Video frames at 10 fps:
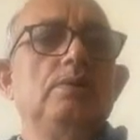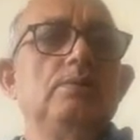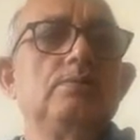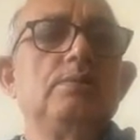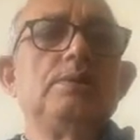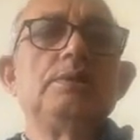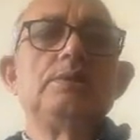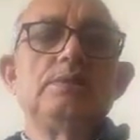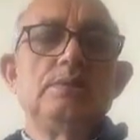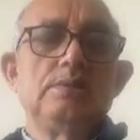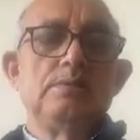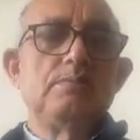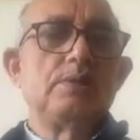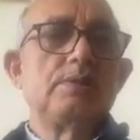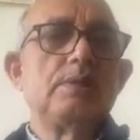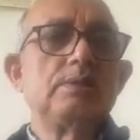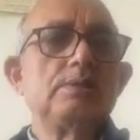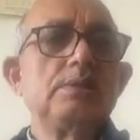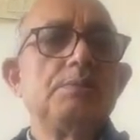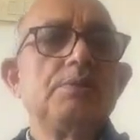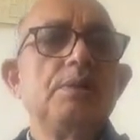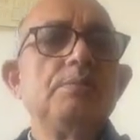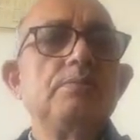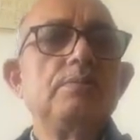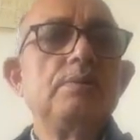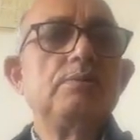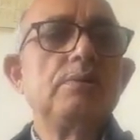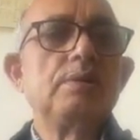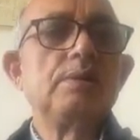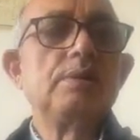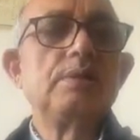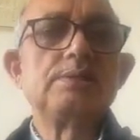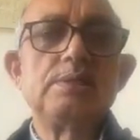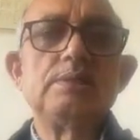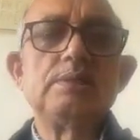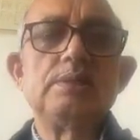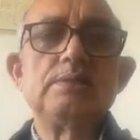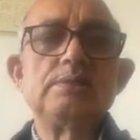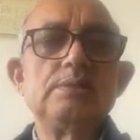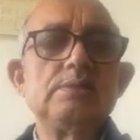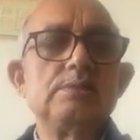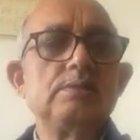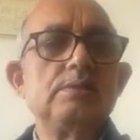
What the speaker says: So it is, but at the same time, one cannot say that this is